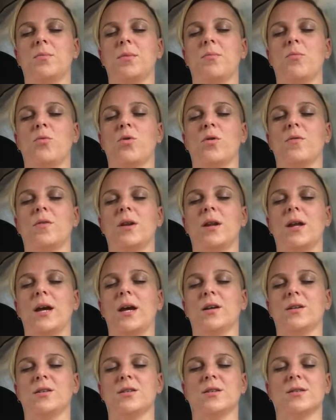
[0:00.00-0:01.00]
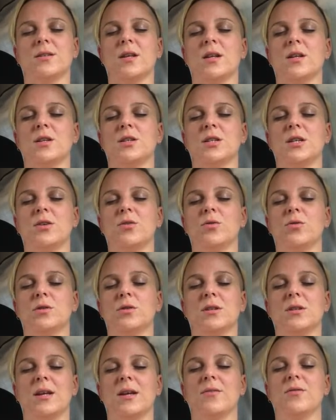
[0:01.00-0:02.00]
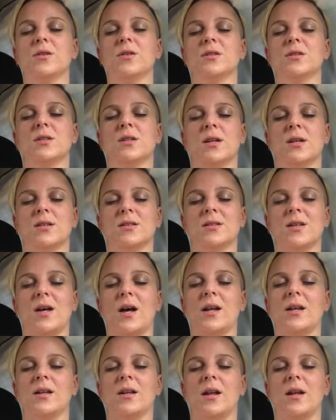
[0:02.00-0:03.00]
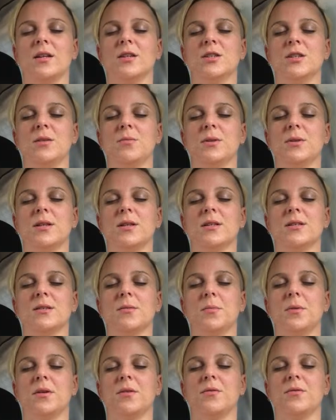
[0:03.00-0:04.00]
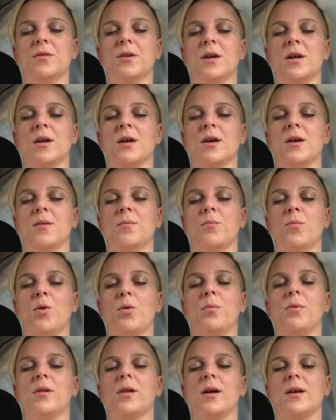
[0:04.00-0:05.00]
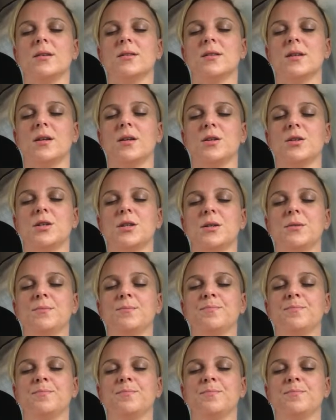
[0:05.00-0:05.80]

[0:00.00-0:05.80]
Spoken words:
more of an anxious energy or even just an excited energy, but there's a bit of mobilized energy.